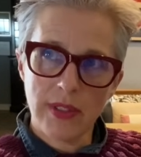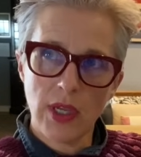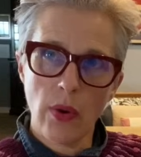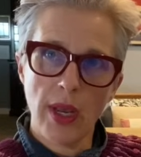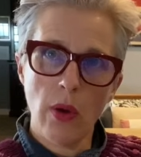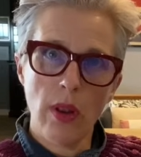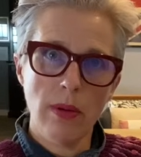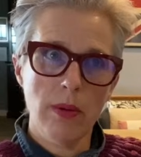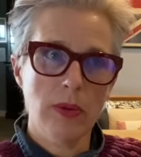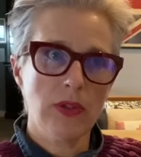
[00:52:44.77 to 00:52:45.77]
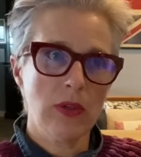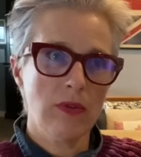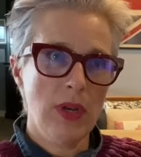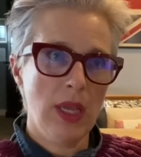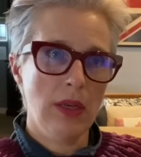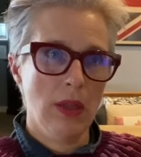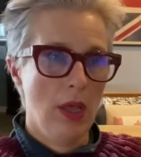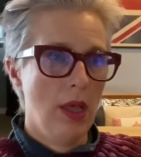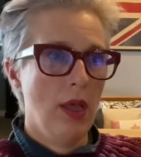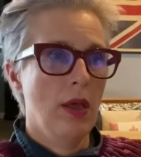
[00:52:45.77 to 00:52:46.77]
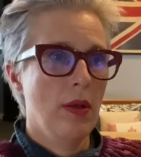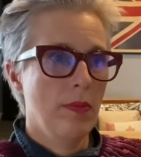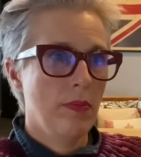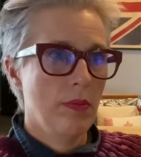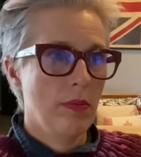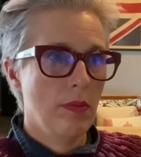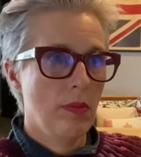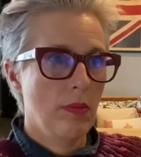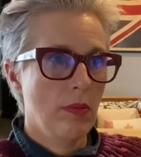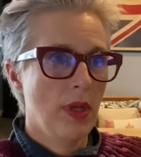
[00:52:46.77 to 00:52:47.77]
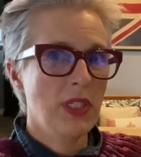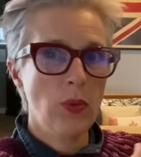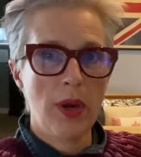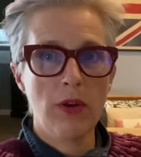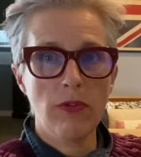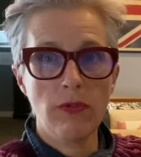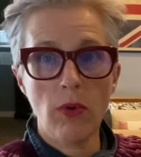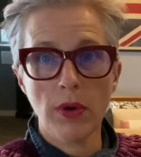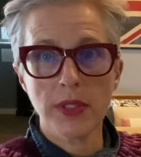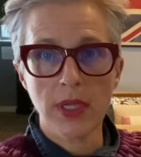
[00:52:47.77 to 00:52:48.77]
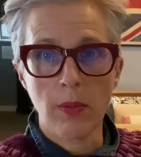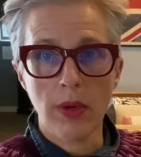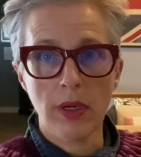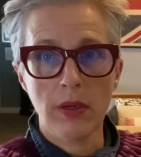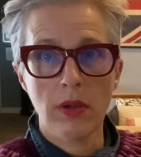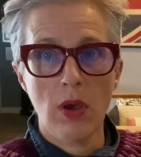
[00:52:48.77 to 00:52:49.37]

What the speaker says: So I know a lot of people sort of knit a sweater for someone,